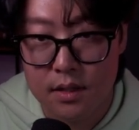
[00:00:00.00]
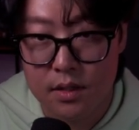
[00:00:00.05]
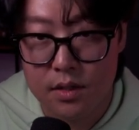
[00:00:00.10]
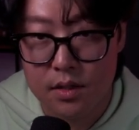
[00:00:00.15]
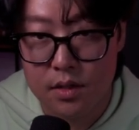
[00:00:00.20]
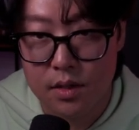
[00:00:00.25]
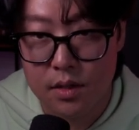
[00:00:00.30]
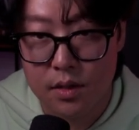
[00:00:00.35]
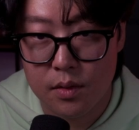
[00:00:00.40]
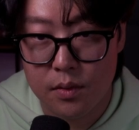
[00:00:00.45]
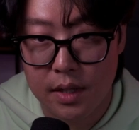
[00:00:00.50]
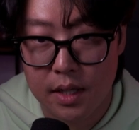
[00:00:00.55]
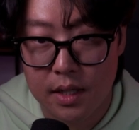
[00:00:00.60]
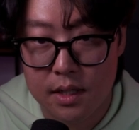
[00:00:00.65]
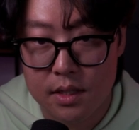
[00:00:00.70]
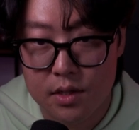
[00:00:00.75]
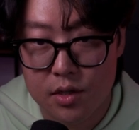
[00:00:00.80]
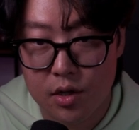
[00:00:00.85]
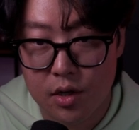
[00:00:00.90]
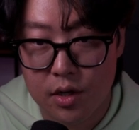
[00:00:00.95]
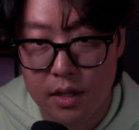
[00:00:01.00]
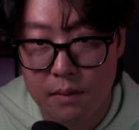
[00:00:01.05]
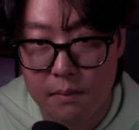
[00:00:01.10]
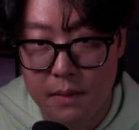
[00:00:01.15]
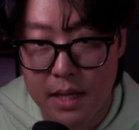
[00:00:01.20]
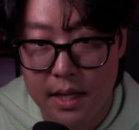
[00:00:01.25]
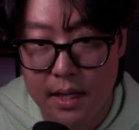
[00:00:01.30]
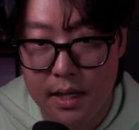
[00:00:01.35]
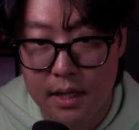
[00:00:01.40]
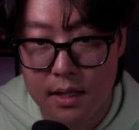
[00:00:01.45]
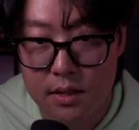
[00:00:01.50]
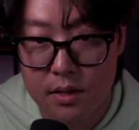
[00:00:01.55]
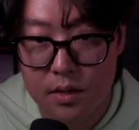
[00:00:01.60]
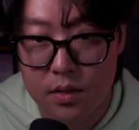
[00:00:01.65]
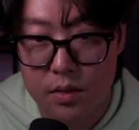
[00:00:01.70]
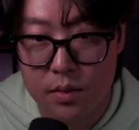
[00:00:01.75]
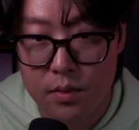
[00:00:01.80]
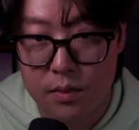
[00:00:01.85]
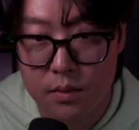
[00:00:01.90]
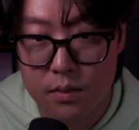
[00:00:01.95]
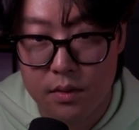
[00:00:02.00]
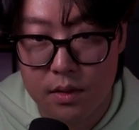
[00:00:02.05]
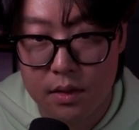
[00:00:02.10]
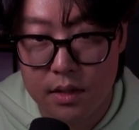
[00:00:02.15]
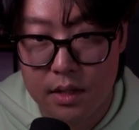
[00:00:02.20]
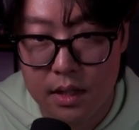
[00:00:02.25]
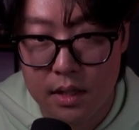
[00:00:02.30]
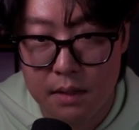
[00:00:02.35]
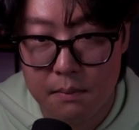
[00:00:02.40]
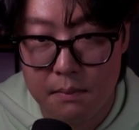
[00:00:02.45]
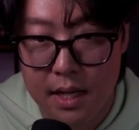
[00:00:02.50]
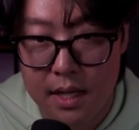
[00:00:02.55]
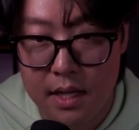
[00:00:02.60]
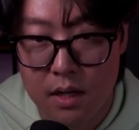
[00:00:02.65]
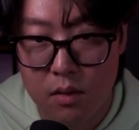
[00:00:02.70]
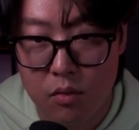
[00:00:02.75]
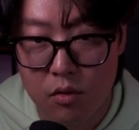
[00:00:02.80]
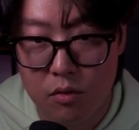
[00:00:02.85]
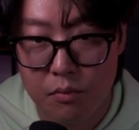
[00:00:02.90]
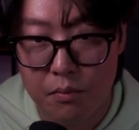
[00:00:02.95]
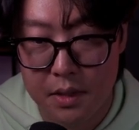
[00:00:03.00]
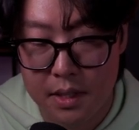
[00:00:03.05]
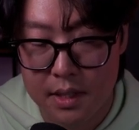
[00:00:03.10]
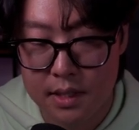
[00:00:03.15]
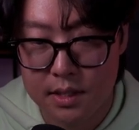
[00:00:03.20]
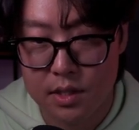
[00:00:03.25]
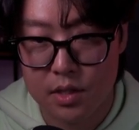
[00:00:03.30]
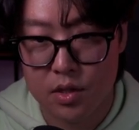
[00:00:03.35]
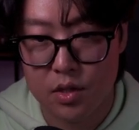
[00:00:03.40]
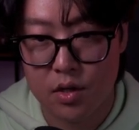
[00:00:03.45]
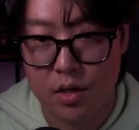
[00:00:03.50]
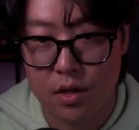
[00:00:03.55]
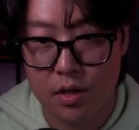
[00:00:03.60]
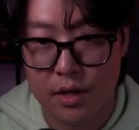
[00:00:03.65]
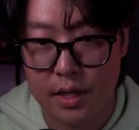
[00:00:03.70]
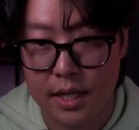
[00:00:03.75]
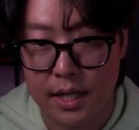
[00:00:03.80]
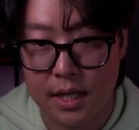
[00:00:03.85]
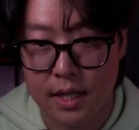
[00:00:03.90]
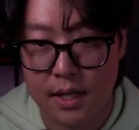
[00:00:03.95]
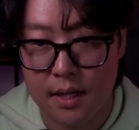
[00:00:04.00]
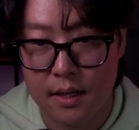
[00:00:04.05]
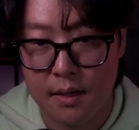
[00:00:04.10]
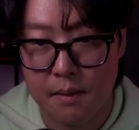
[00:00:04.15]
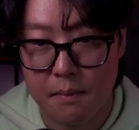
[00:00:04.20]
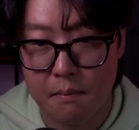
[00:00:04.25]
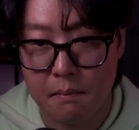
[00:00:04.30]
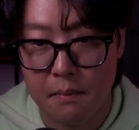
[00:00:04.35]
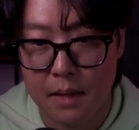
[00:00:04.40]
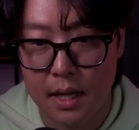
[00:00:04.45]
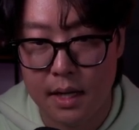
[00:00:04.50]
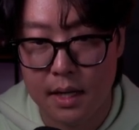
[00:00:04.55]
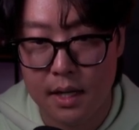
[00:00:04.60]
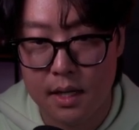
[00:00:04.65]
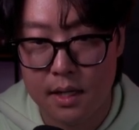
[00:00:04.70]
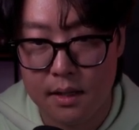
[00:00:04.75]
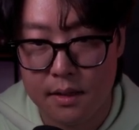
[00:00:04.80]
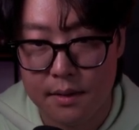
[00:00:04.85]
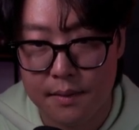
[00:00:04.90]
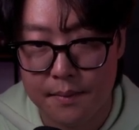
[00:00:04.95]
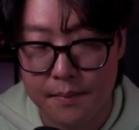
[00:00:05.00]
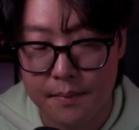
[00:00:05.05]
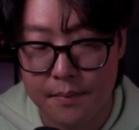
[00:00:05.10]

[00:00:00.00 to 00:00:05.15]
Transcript: So we got starting mana, so the mana will be starting mana.